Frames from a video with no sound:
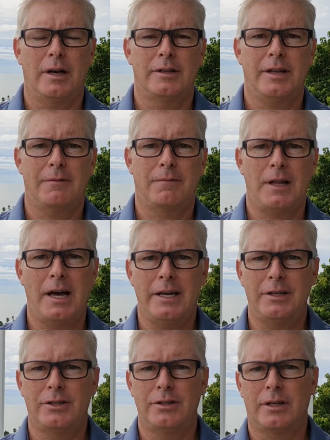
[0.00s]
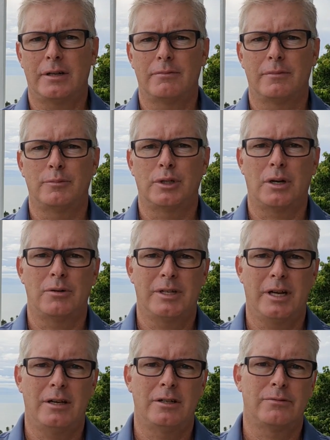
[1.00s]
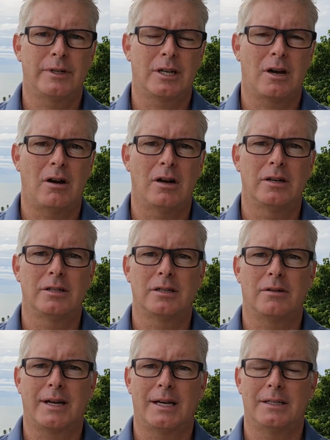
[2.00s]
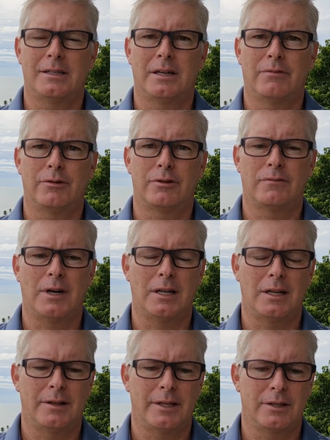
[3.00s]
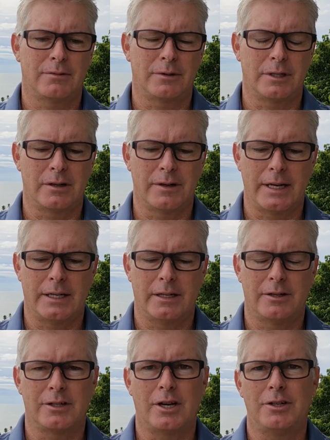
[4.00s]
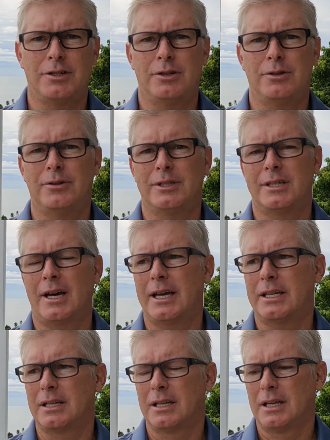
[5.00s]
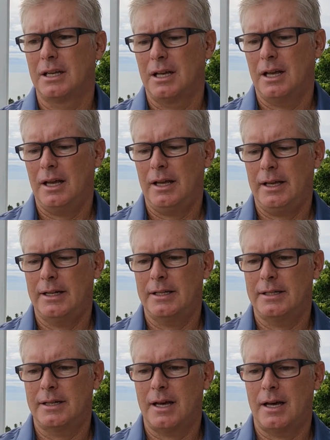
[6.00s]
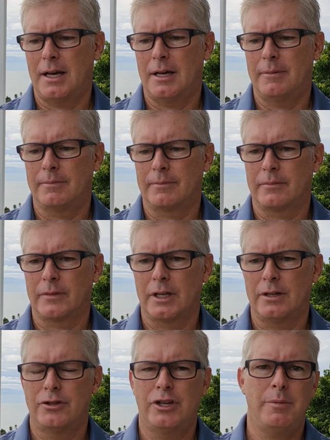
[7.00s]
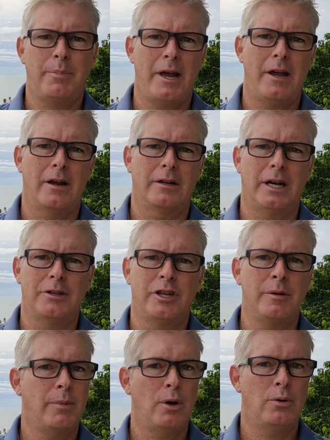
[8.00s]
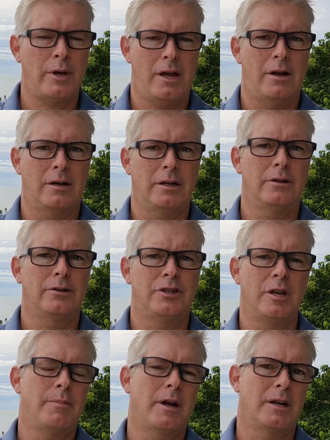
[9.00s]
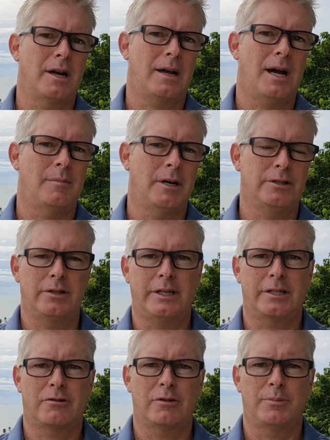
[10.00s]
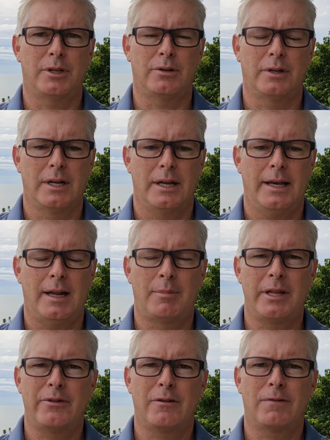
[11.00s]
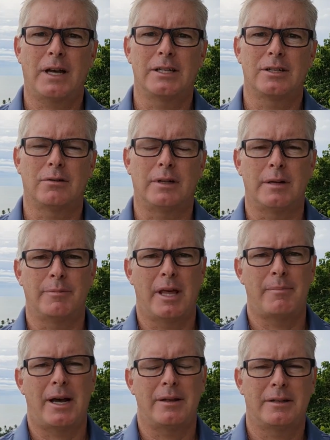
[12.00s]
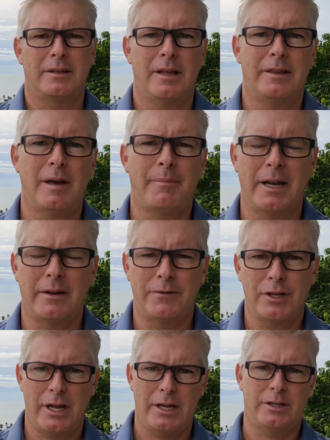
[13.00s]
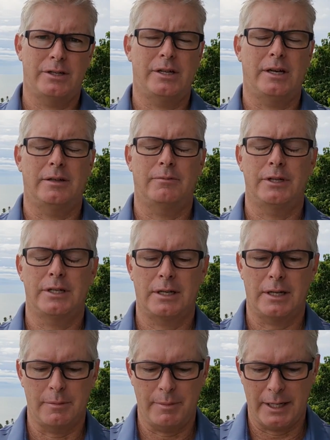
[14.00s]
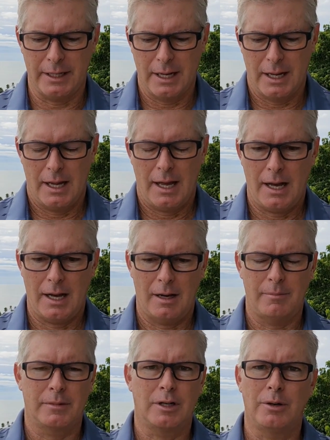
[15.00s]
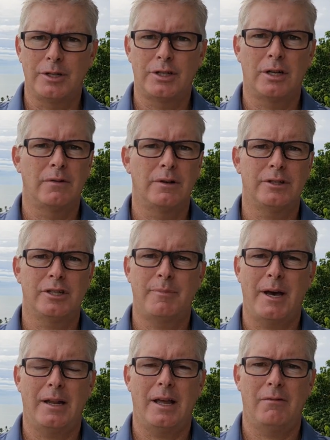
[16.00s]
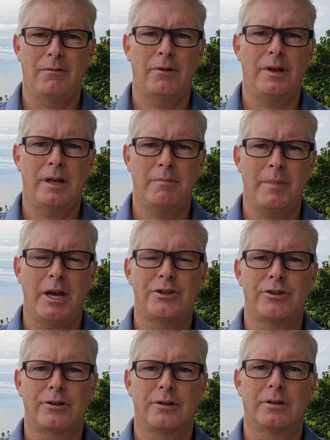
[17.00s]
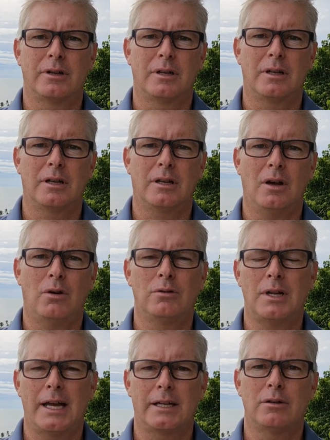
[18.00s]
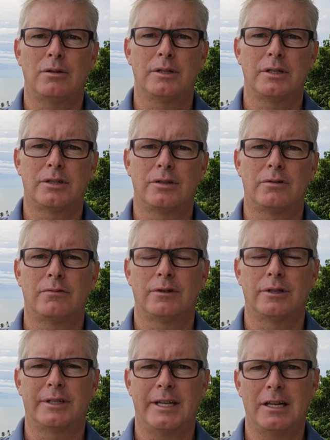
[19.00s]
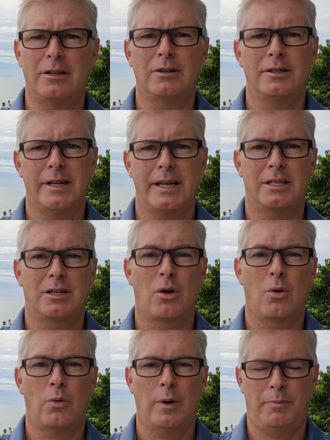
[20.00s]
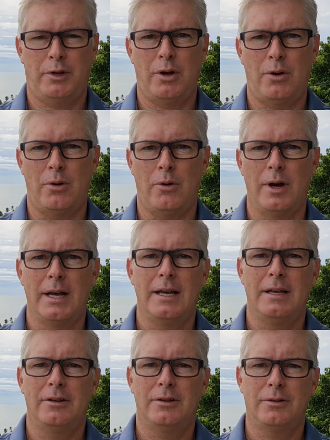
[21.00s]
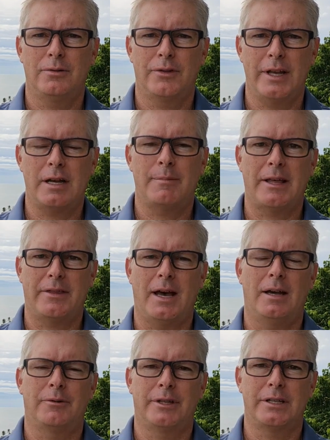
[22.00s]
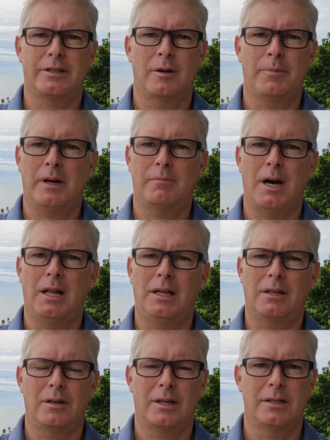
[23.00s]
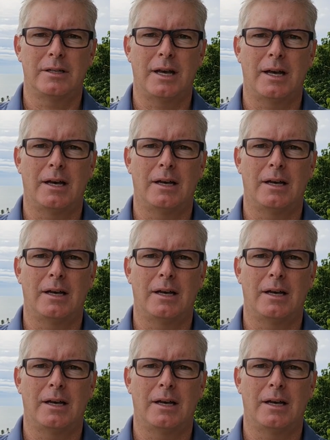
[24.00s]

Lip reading: take flights, you can book hotels, rent cars, all kinds of stuff with Travala. I think it's really great. And there's also a site, it is Cheap Air, not Cheapo Air, it is cheapair.com, also takes crypto. And I believe they're flights only, but that might have changed recently. But gold and silver, just about every major online gold and silver dealer takes crypto. Think about that. When things go parabolic, you can